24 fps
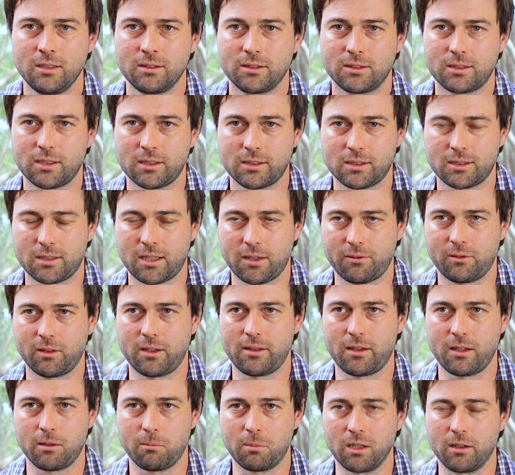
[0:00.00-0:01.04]
Just
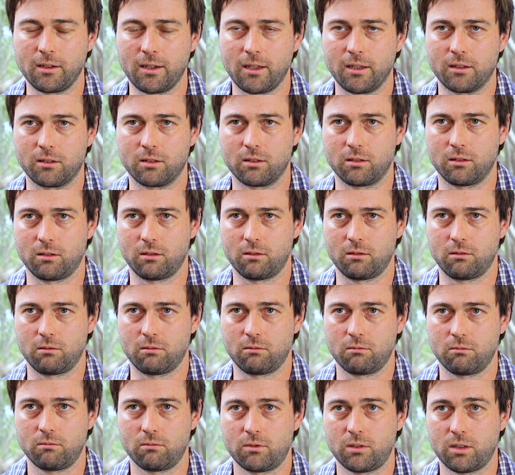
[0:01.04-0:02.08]
definitely the ability to
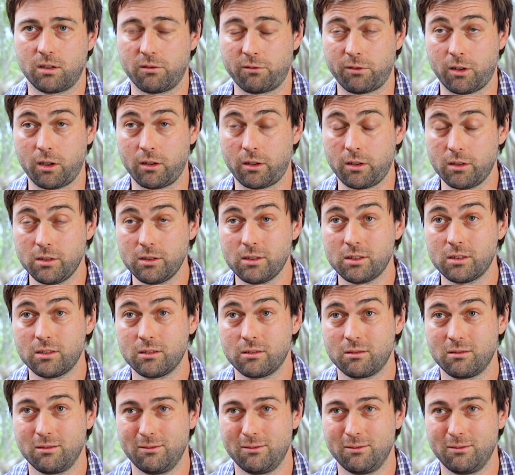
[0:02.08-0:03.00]
focus